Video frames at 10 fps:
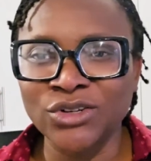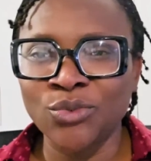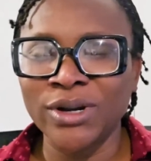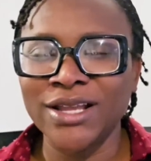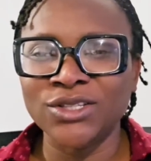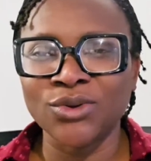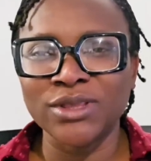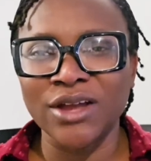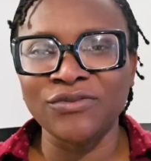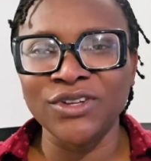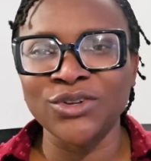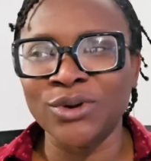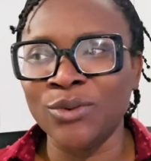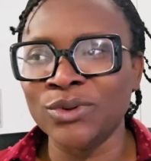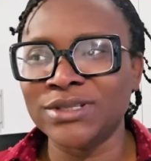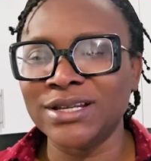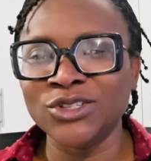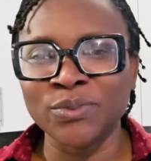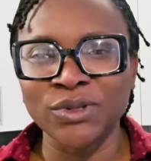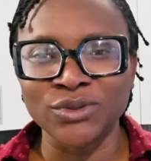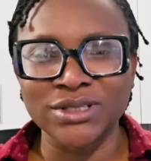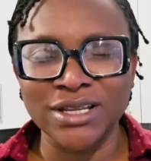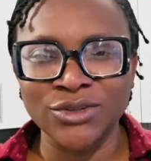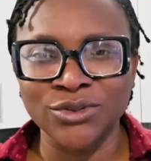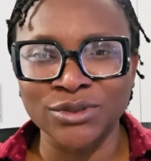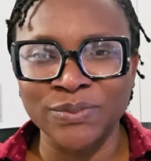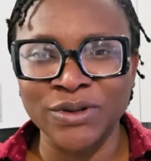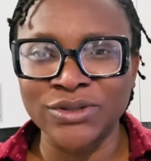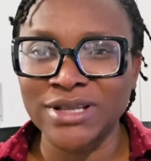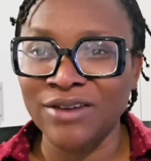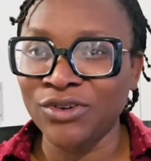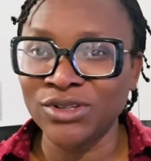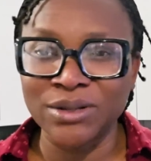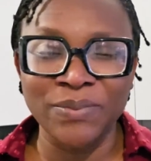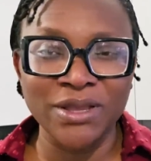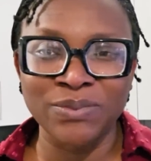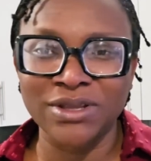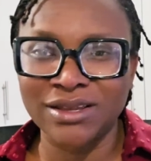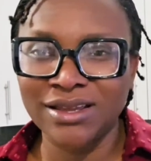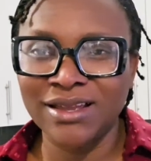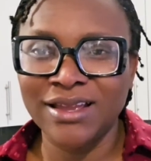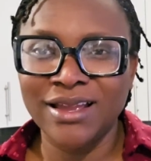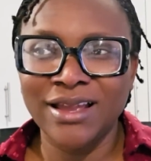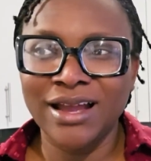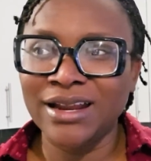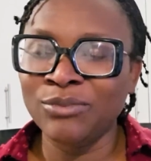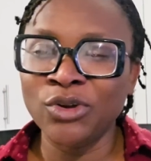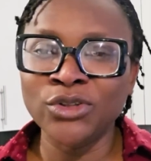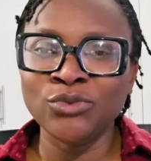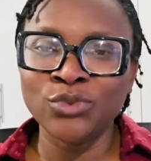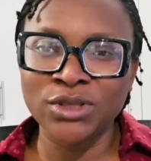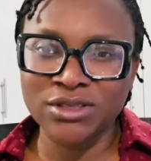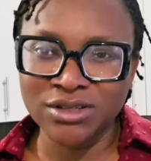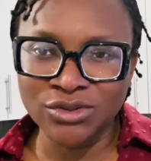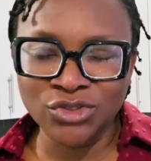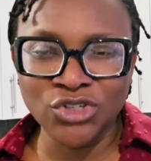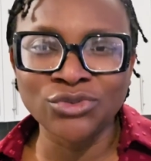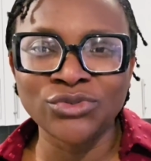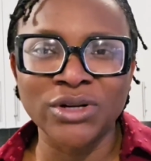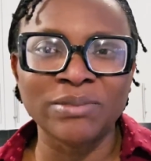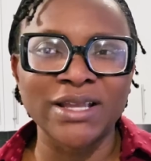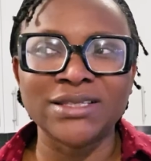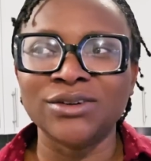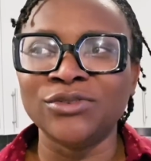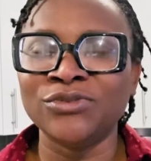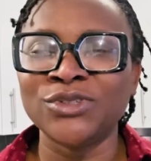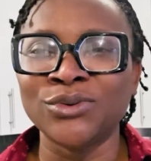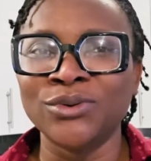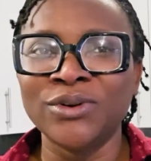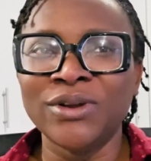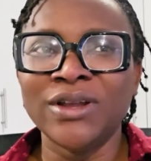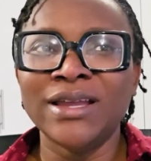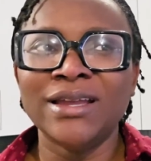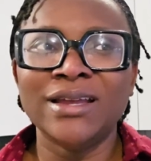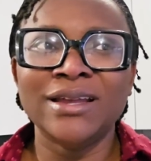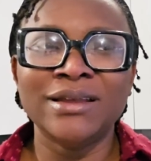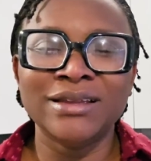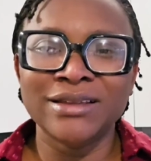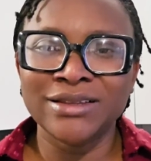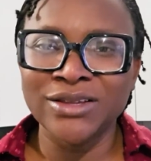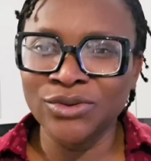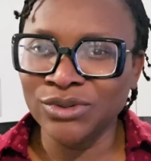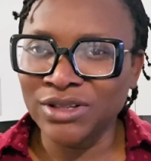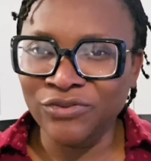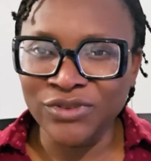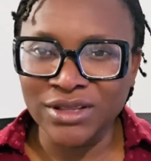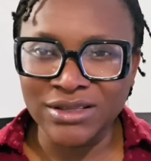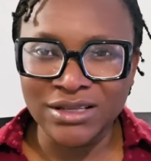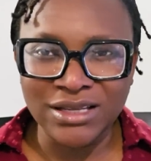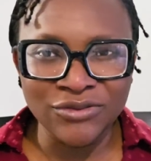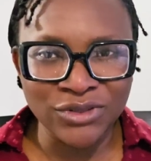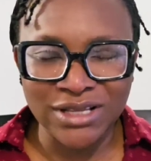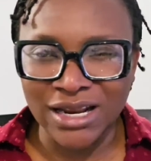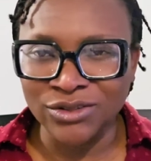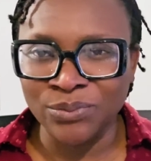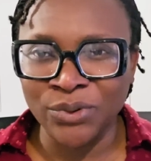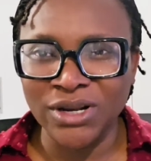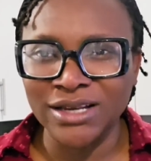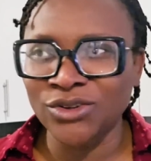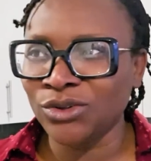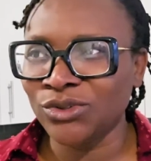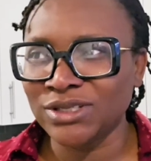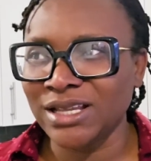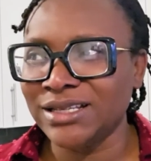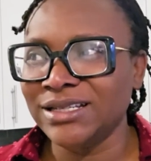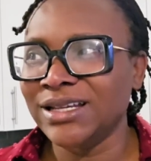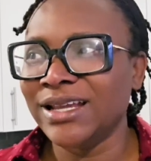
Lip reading: when I saw that video, I was a little bit unsettled because I've got a baby and I'm going with, children myself. So, she even said at some point that doctor said